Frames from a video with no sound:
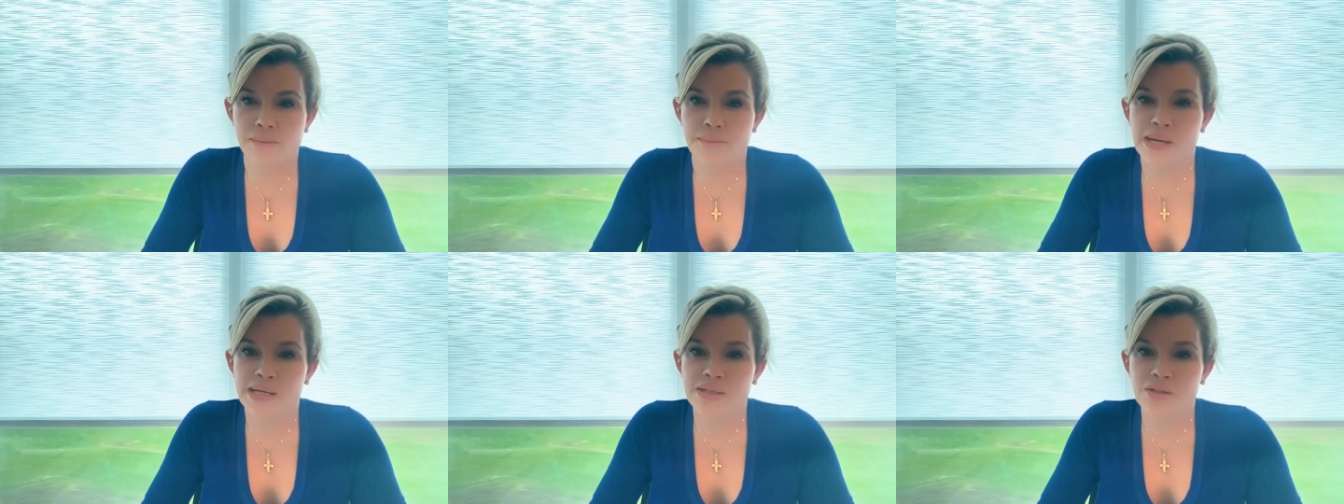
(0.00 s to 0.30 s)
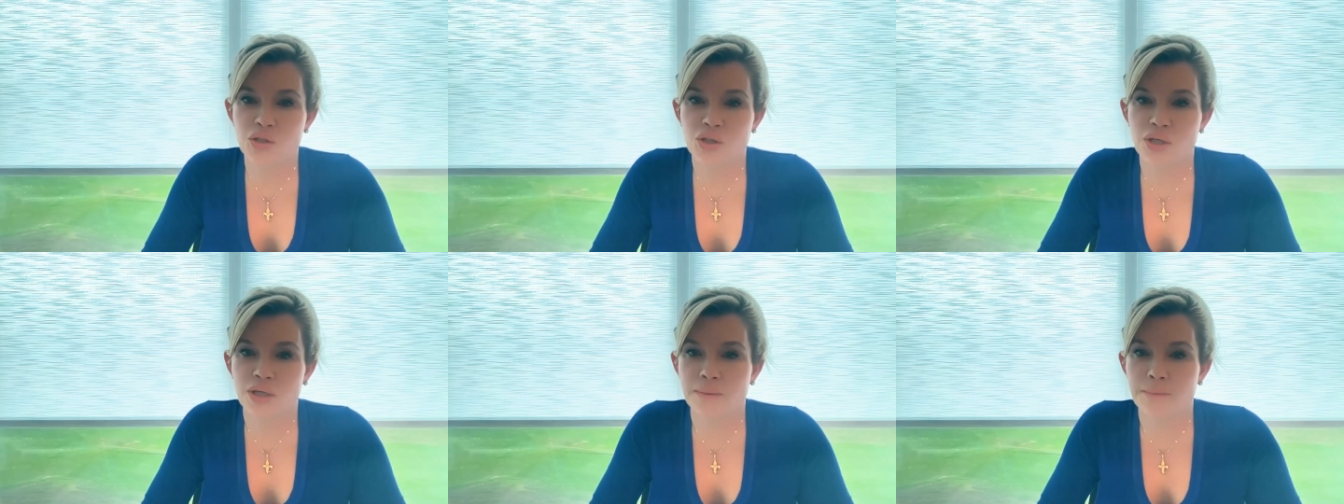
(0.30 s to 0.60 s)

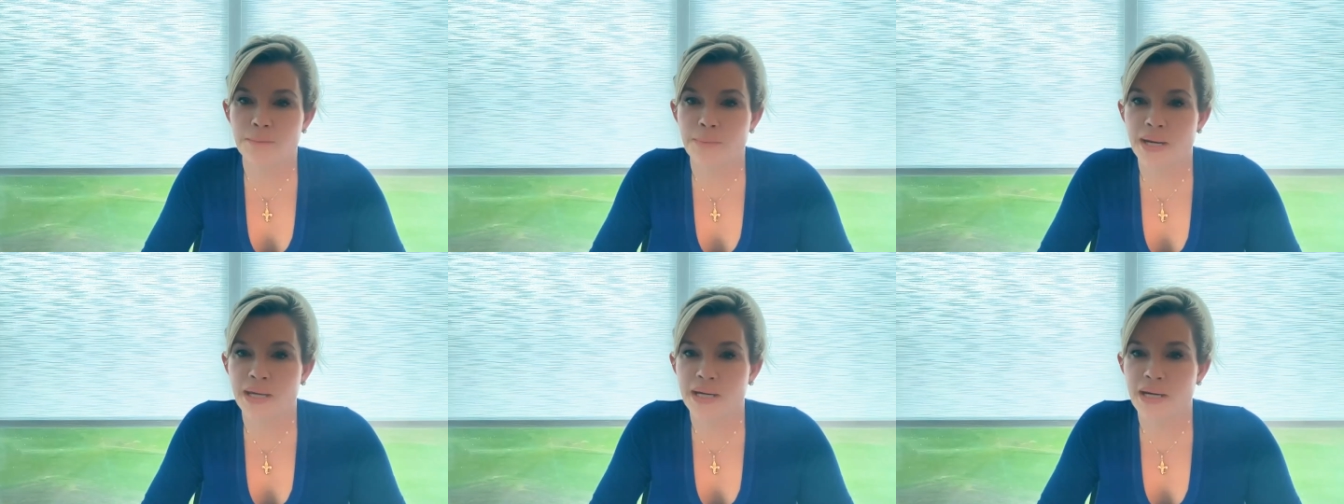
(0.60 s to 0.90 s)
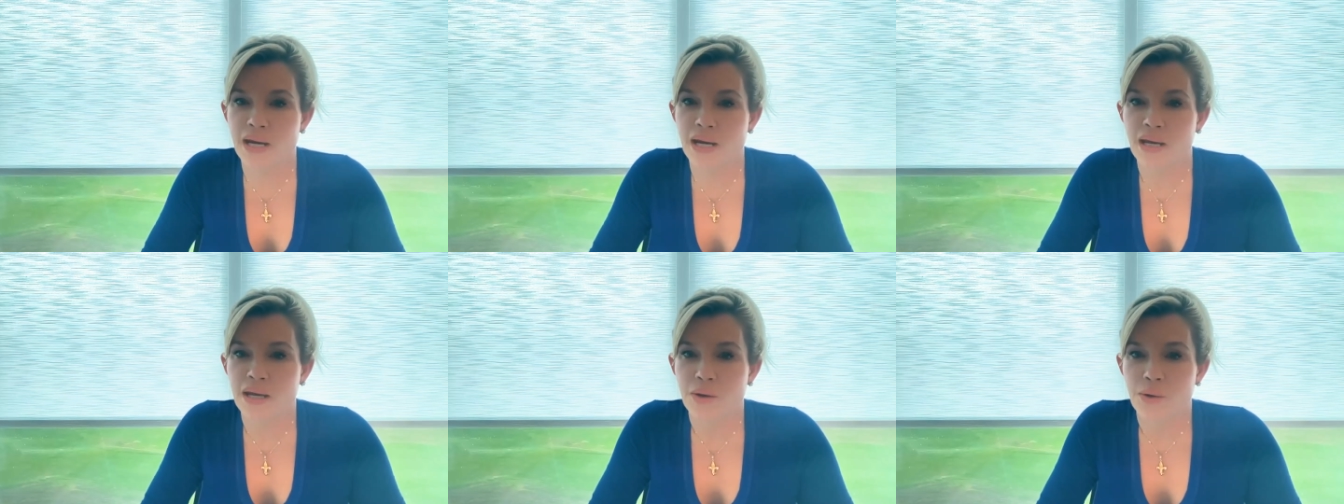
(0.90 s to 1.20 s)
mention. But
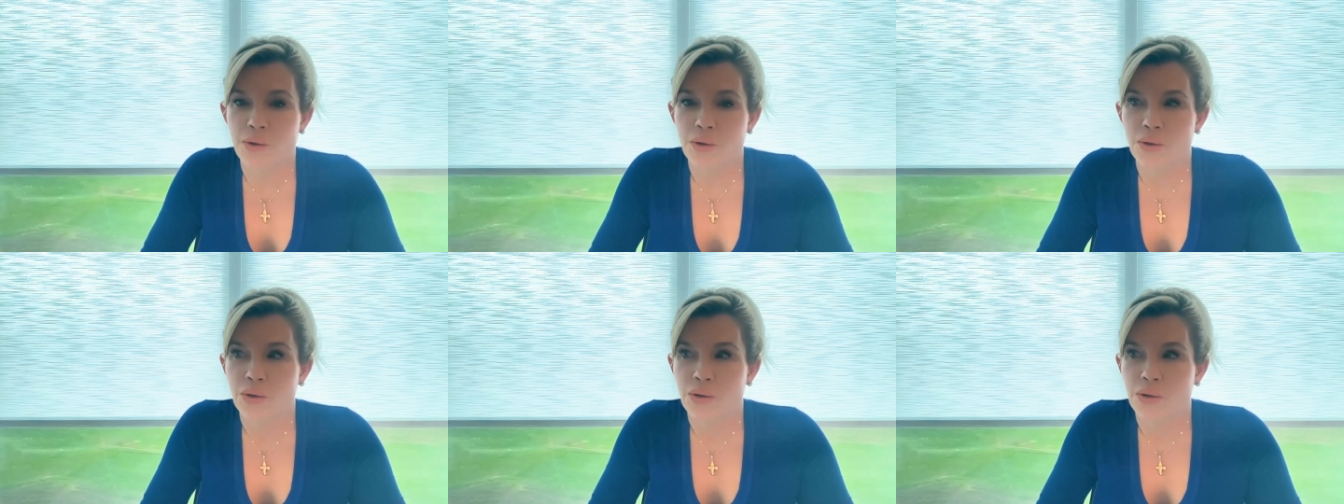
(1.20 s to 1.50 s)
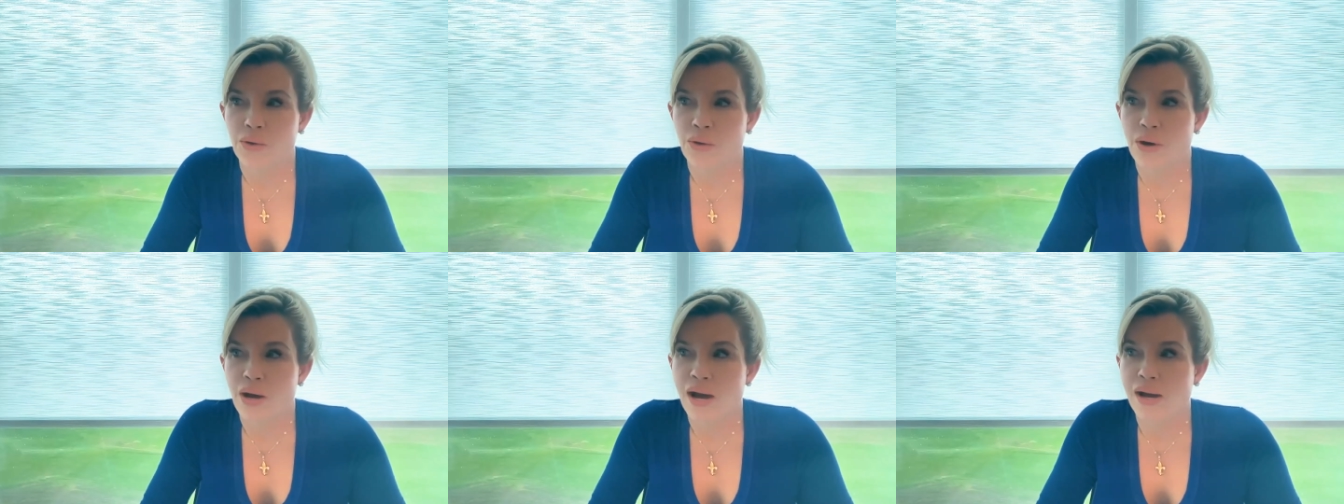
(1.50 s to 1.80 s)

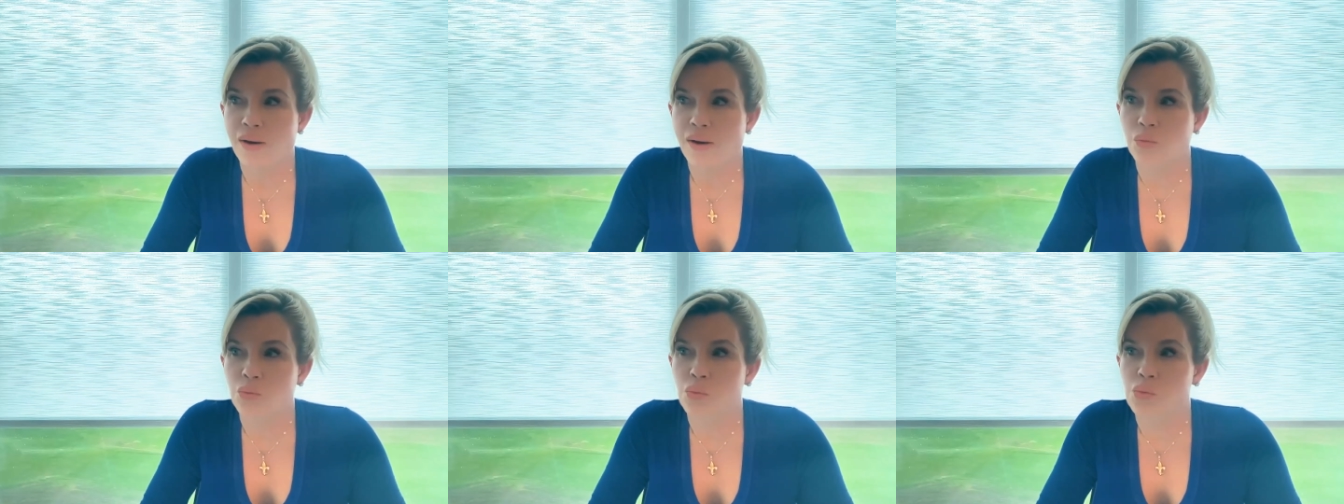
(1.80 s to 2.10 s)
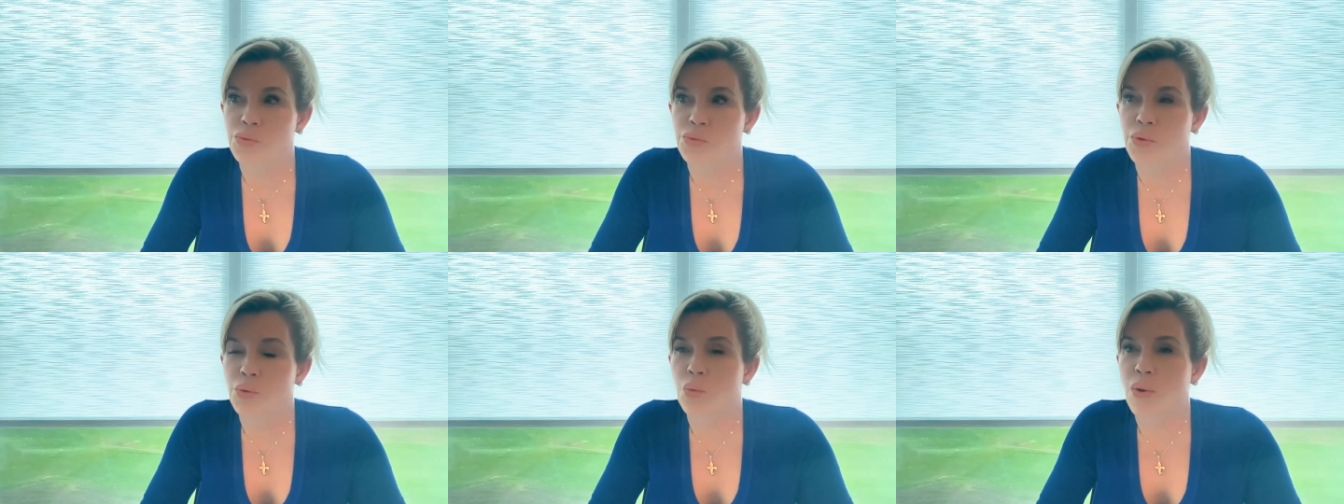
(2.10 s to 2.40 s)

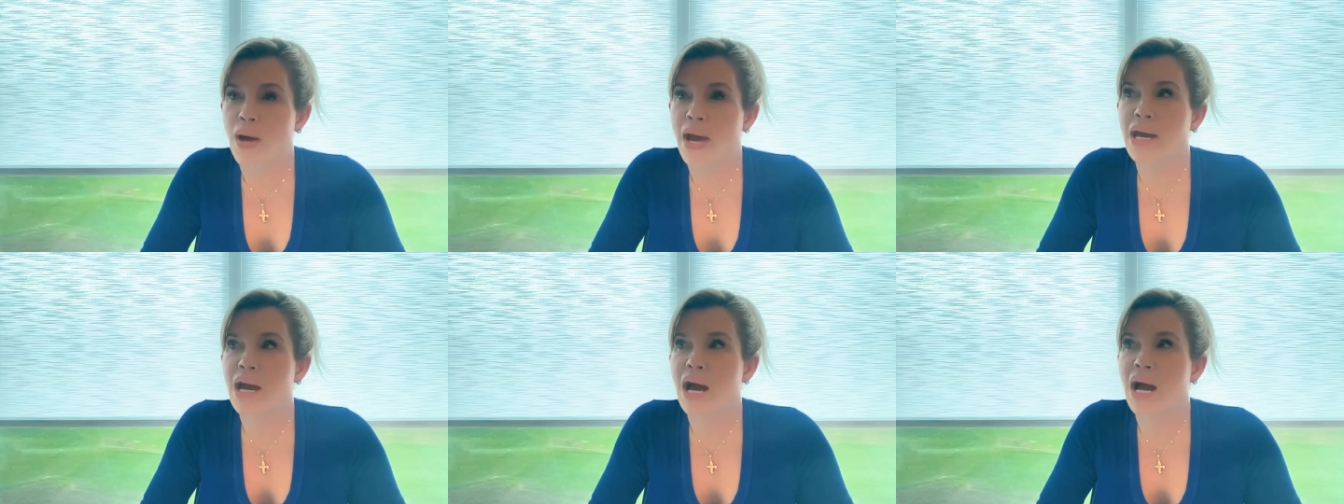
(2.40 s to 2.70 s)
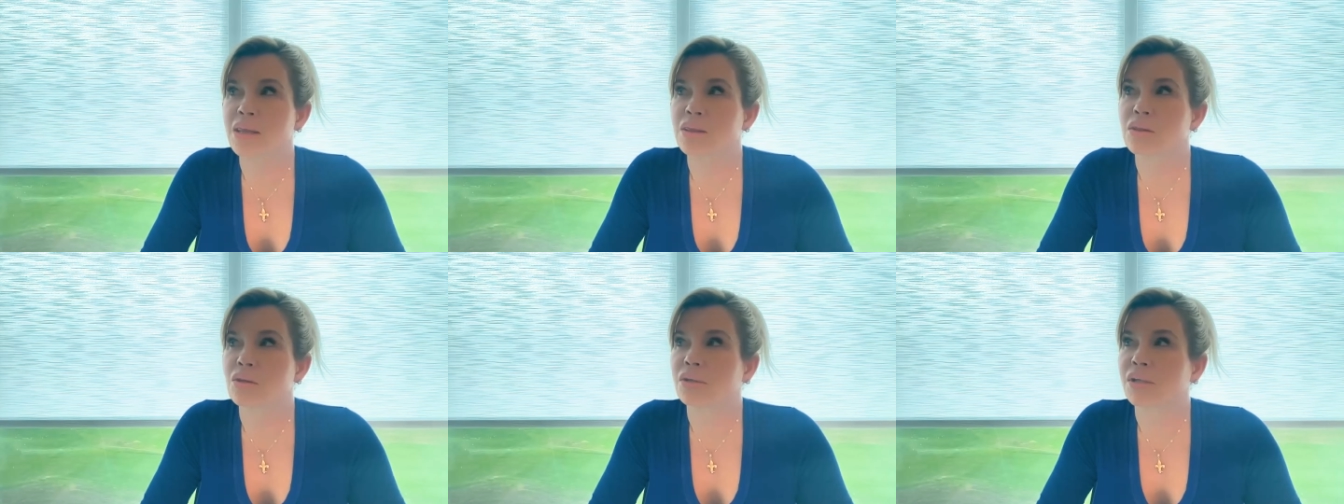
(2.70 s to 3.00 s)
the way
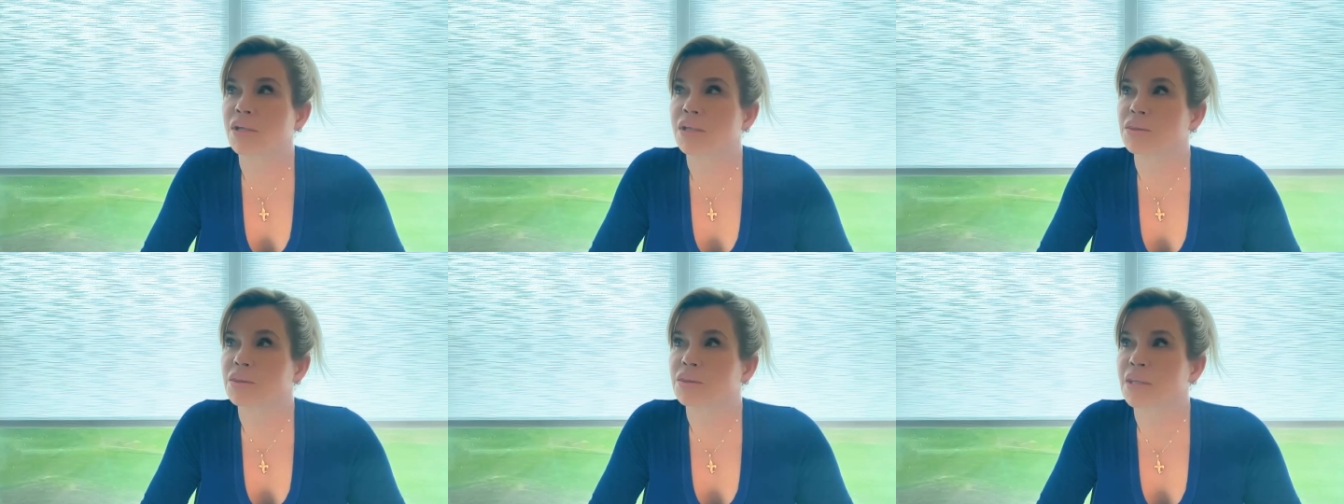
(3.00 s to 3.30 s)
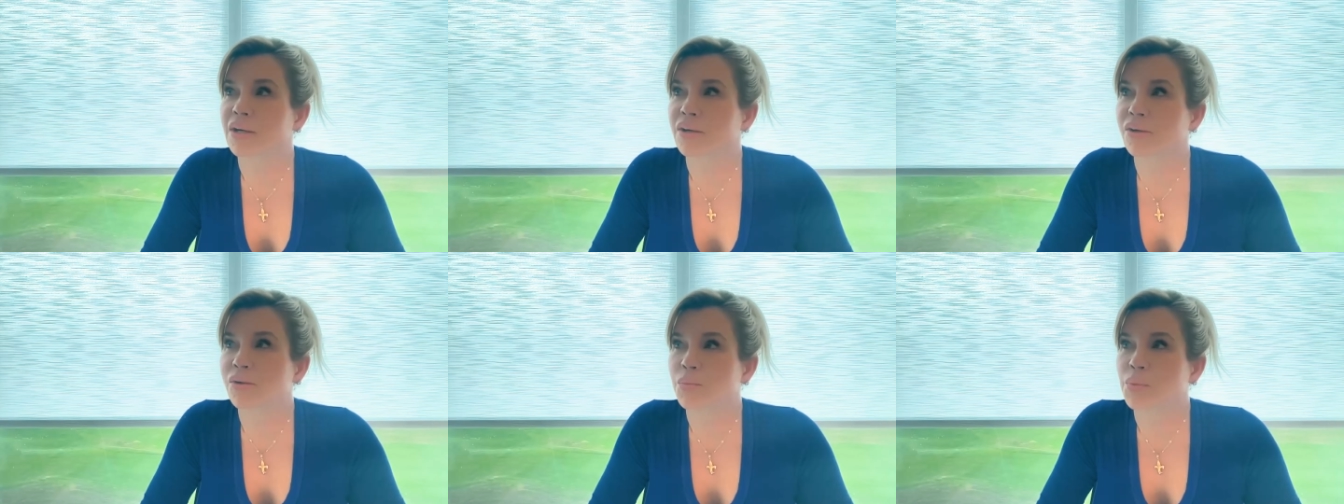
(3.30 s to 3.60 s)
I look at
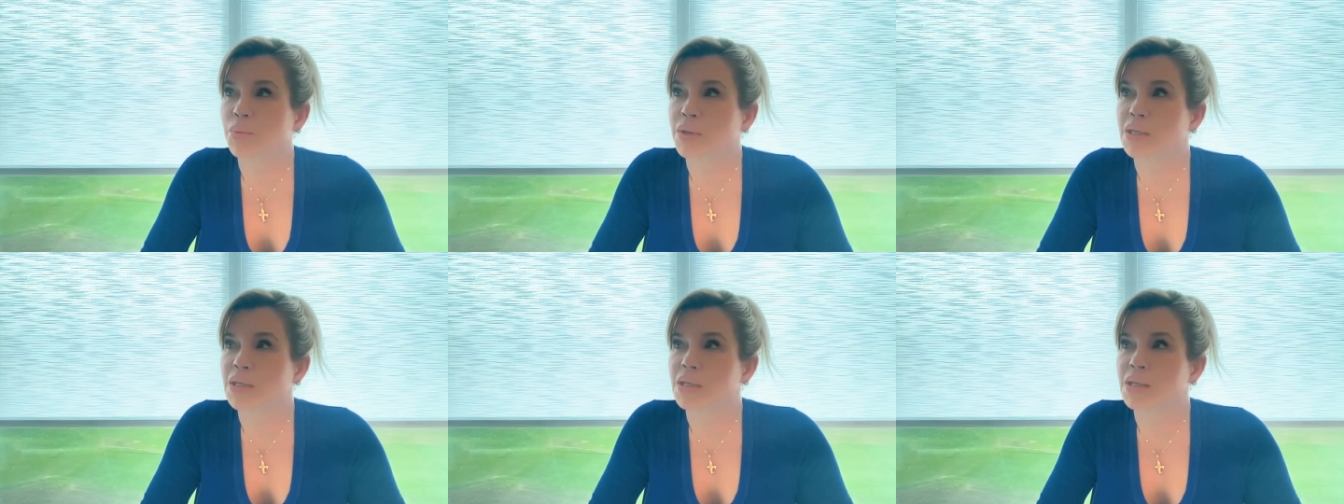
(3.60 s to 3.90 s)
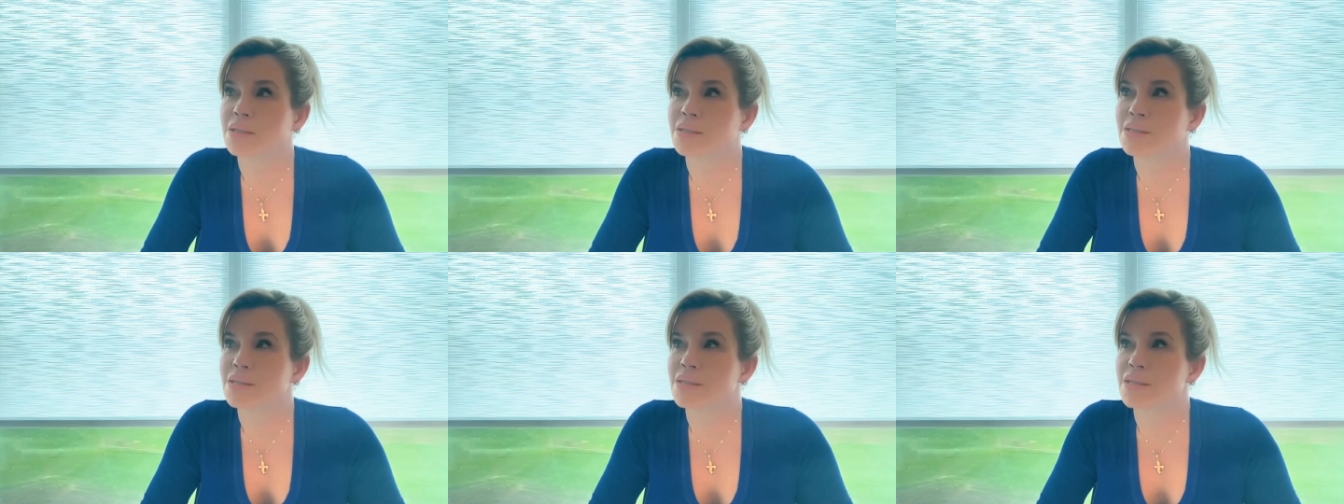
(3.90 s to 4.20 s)

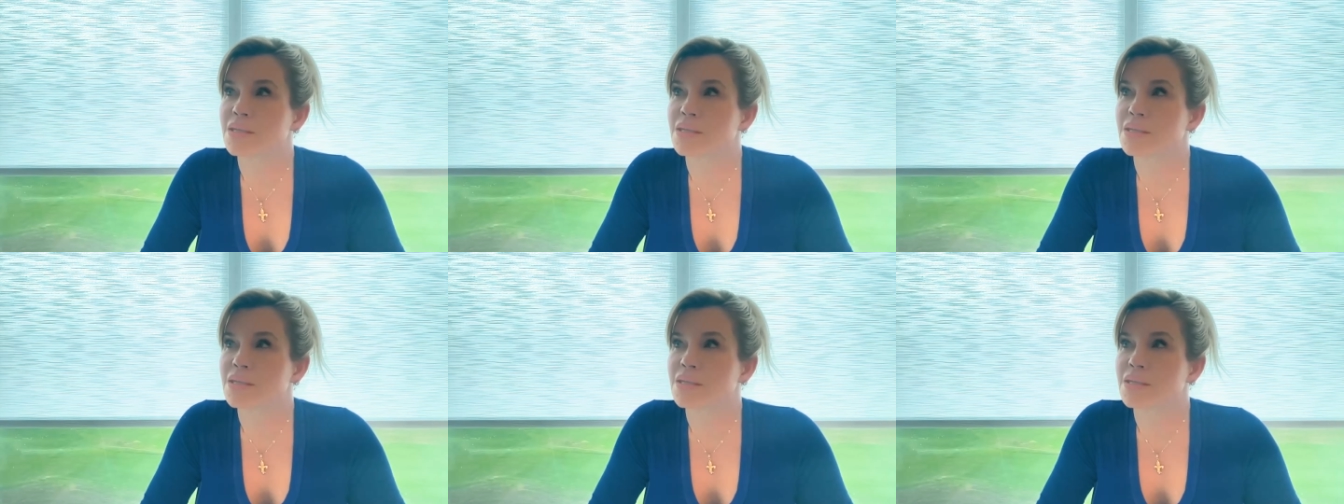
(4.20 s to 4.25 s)
therapy